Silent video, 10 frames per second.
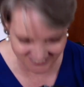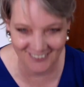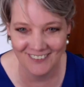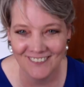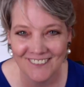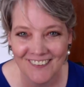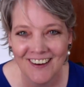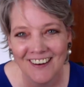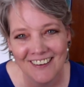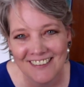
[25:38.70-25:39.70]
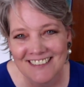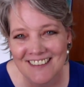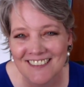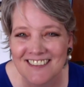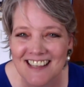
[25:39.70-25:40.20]
Oh,
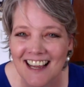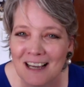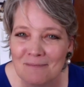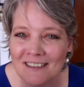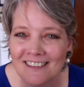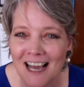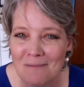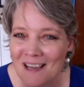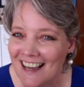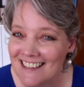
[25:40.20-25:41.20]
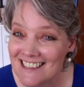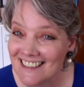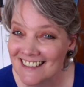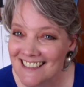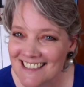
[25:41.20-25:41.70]
sometimes that happens. Happy
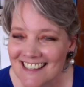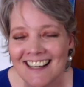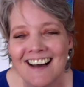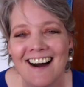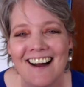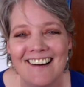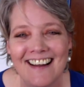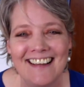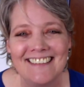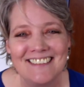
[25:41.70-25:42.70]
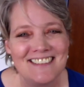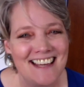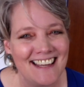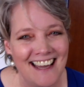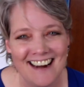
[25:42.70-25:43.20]
accidents. All right, you
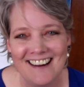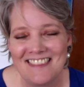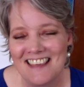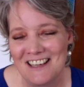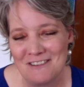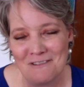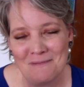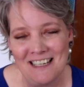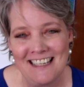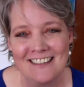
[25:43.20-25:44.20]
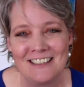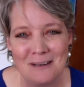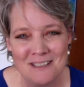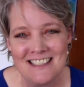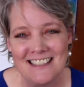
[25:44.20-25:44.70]
take care. Thank you for being here.
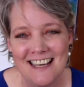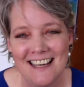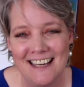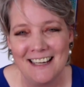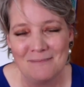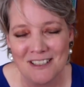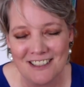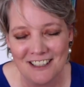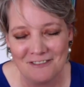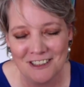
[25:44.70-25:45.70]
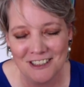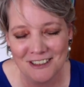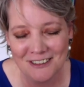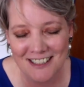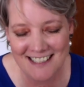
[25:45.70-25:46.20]
Namaste. Much love to
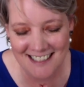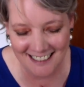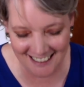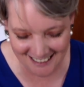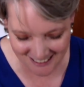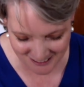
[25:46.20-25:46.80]
you. I see the light in